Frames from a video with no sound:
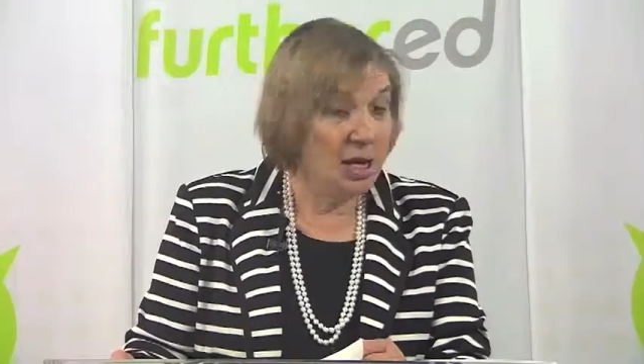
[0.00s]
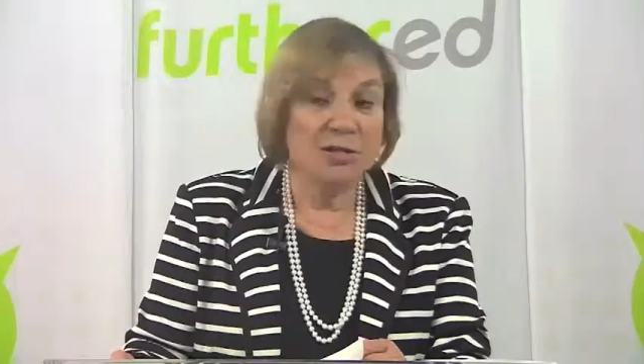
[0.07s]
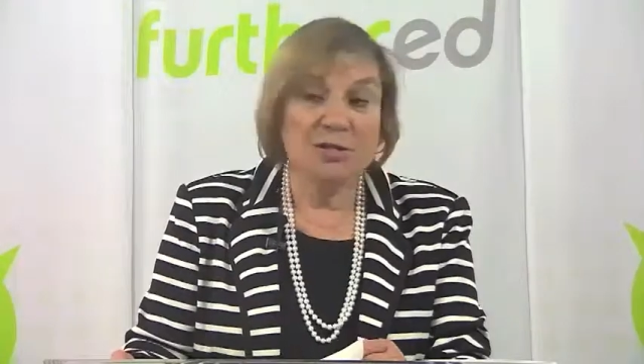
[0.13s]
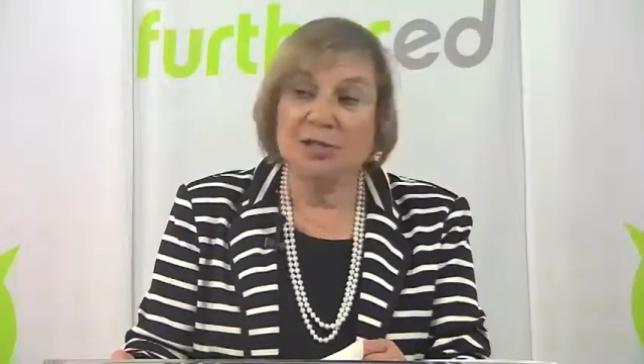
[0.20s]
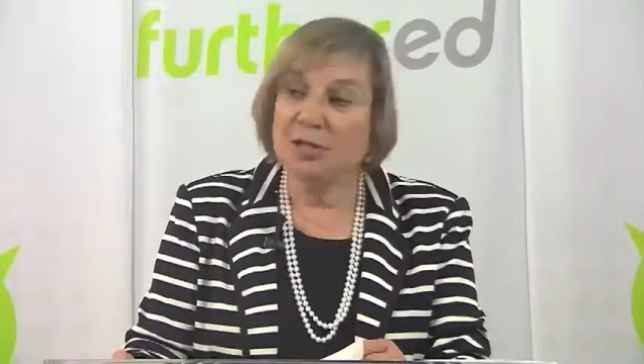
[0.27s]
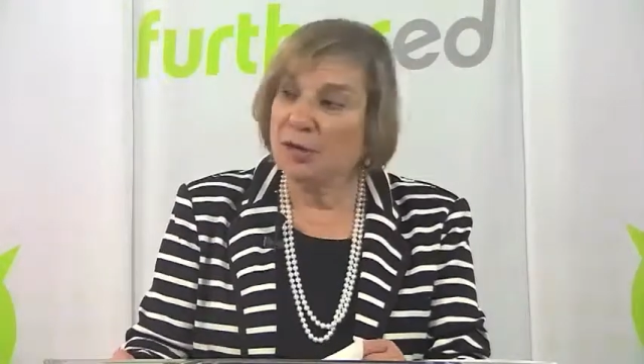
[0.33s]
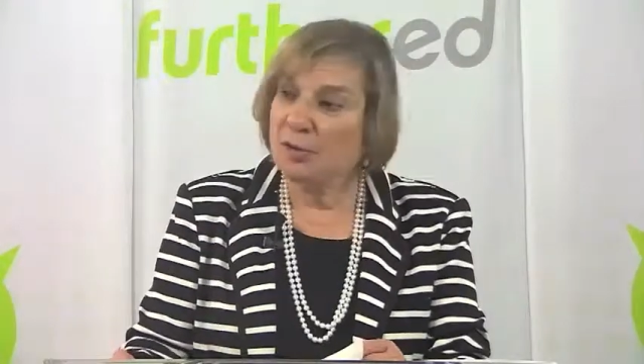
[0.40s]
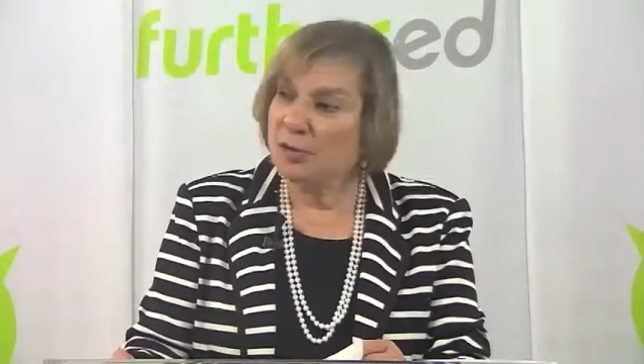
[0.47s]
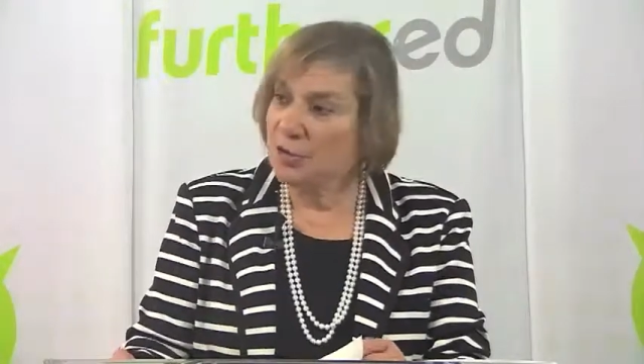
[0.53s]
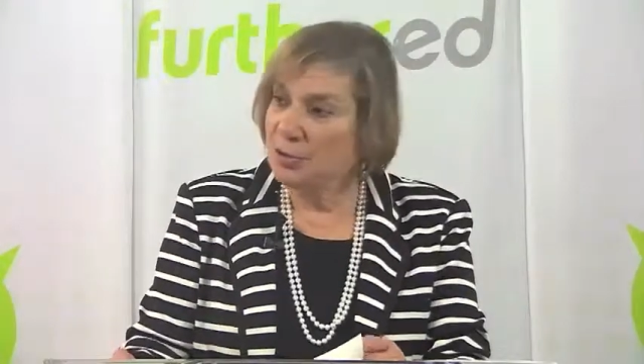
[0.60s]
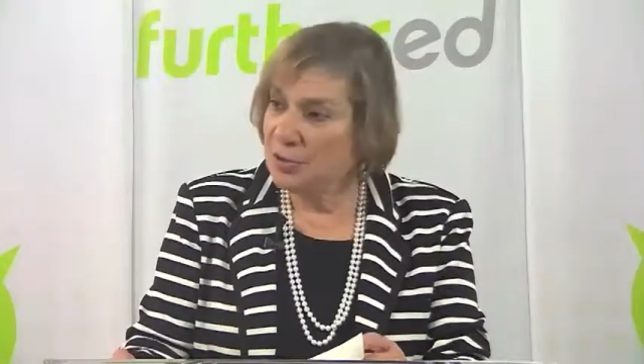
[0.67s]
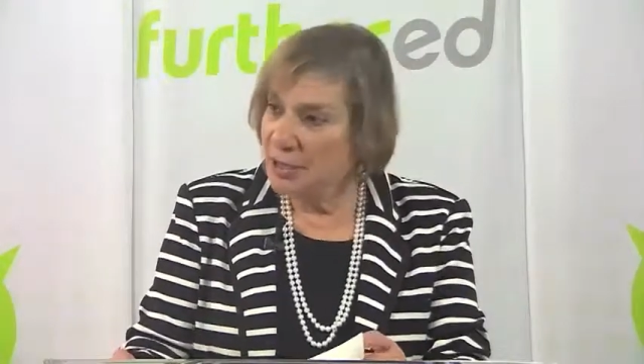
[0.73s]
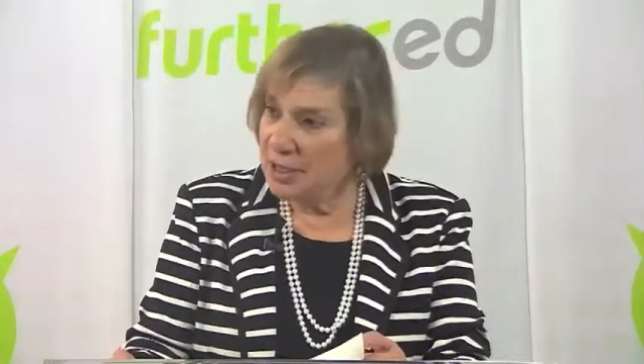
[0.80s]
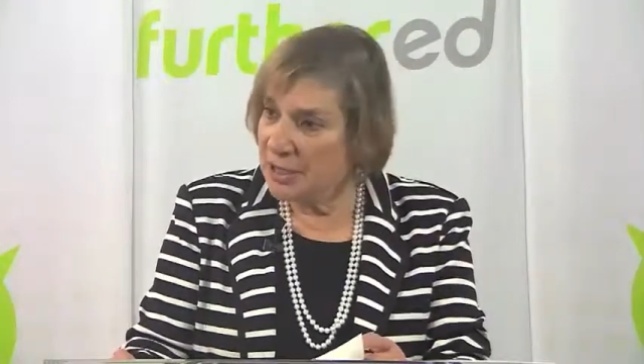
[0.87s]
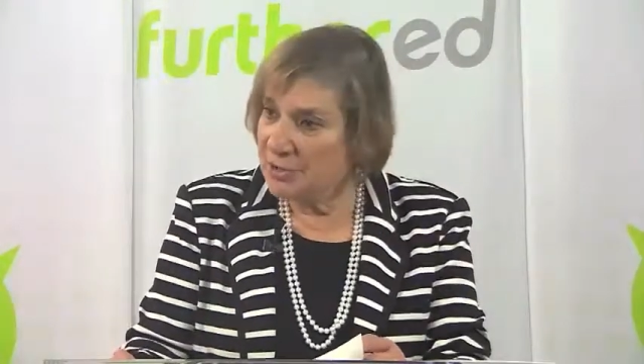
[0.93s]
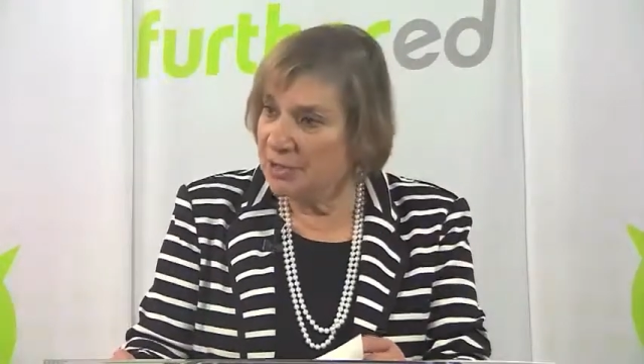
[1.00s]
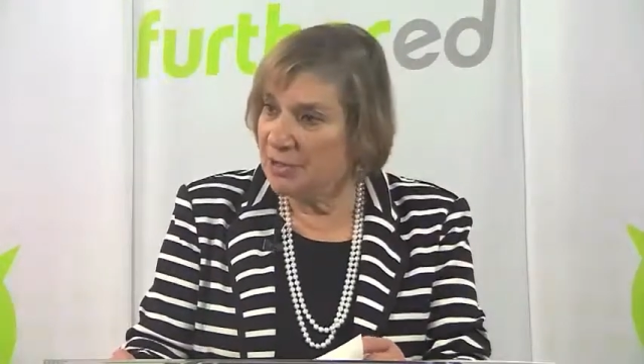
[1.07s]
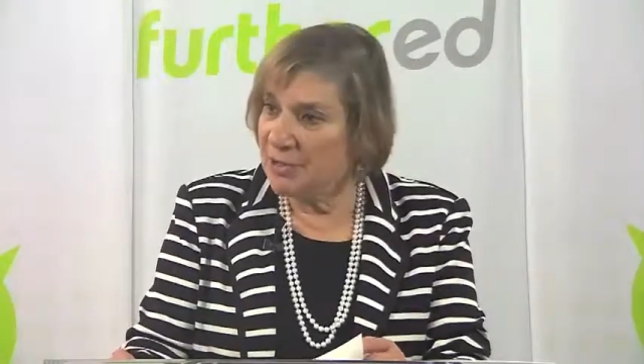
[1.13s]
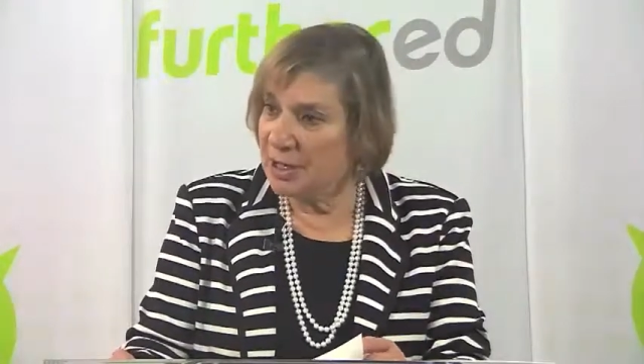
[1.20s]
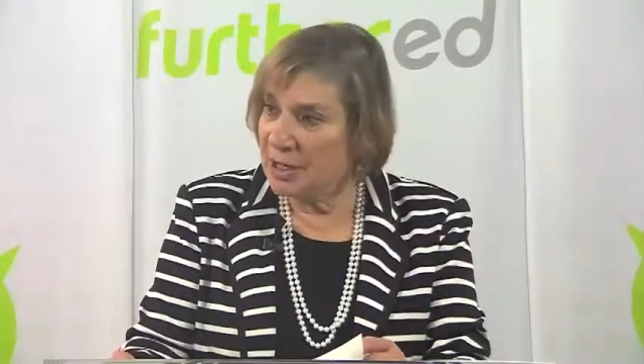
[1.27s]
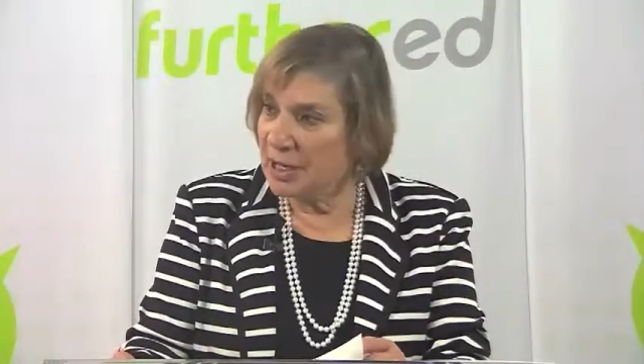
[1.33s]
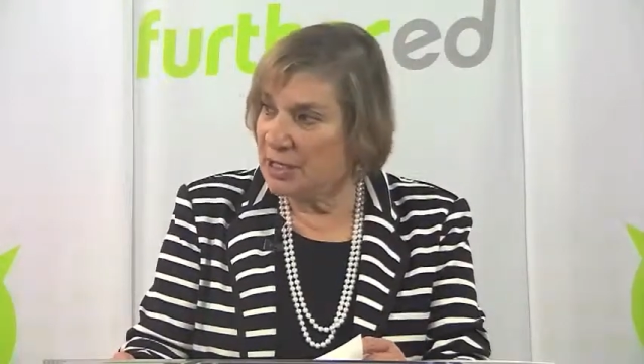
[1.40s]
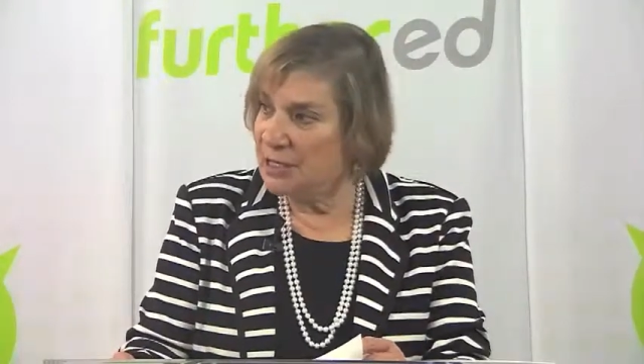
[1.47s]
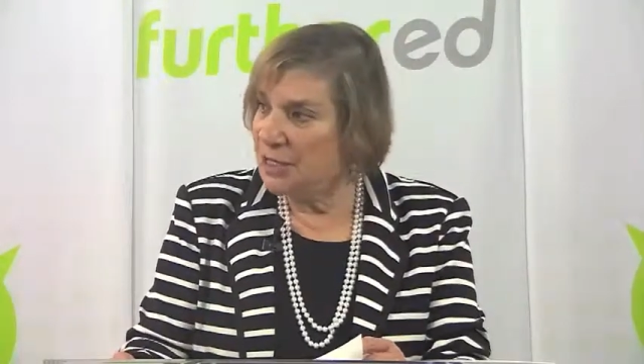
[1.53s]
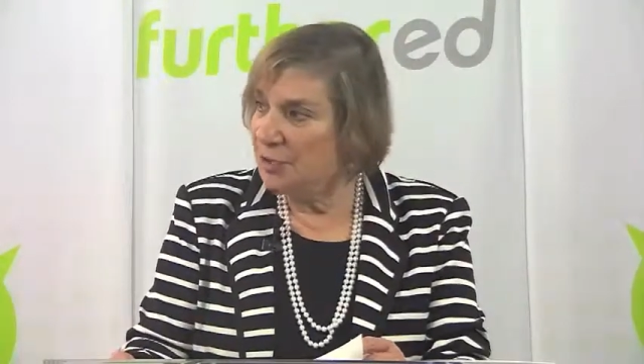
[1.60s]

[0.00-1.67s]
So you need to think as an